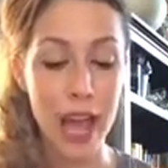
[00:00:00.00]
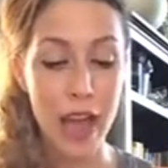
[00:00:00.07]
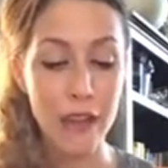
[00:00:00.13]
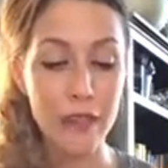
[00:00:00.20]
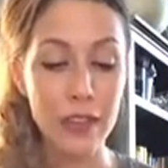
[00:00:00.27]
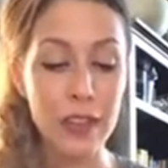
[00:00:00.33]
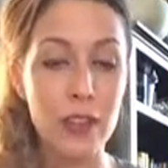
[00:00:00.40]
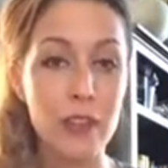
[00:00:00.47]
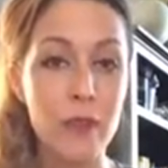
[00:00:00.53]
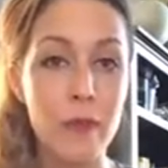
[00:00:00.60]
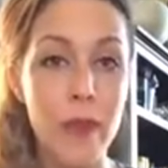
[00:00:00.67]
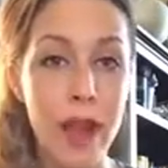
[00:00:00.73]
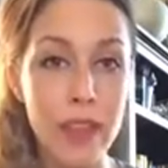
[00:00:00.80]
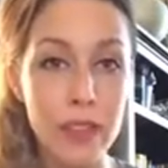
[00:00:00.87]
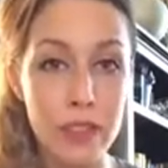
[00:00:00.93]
Every little
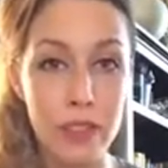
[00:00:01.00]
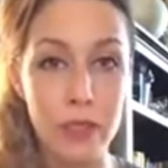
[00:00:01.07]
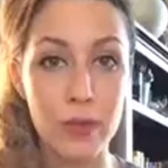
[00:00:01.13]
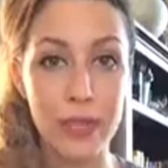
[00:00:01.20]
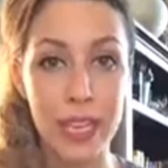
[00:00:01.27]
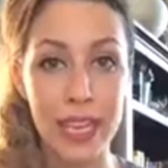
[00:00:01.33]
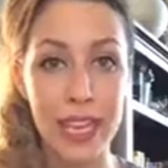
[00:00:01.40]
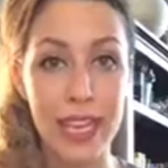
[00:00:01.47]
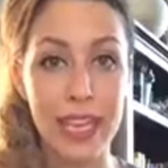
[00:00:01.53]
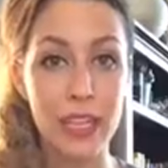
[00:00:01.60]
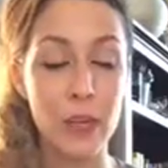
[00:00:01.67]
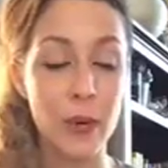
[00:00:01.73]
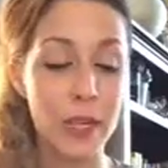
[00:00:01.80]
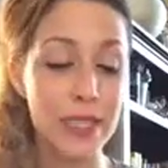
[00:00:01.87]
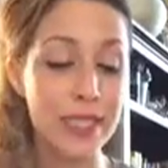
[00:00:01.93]
milestone they hit,
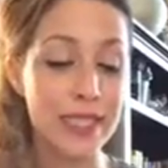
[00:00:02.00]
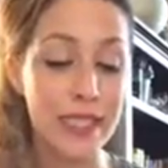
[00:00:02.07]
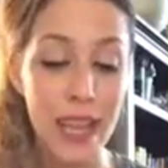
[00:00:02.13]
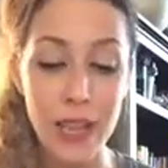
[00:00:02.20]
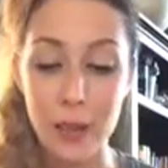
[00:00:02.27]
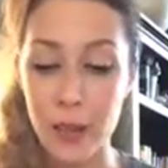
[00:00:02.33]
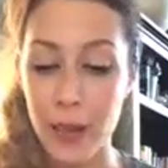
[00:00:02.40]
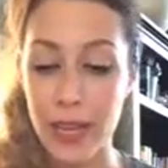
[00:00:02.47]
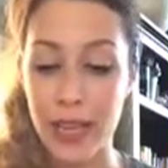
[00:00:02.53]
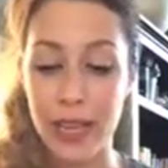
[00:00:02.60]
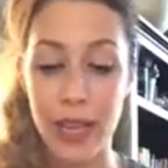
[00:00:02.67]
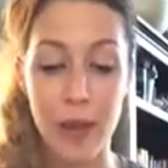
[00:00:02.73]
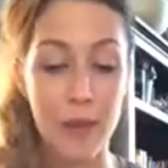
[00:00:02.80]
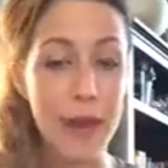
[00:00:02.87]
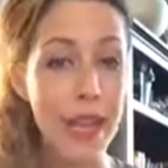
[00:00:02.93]
you are celebrating
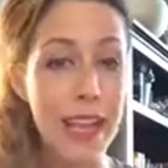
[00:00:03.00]
them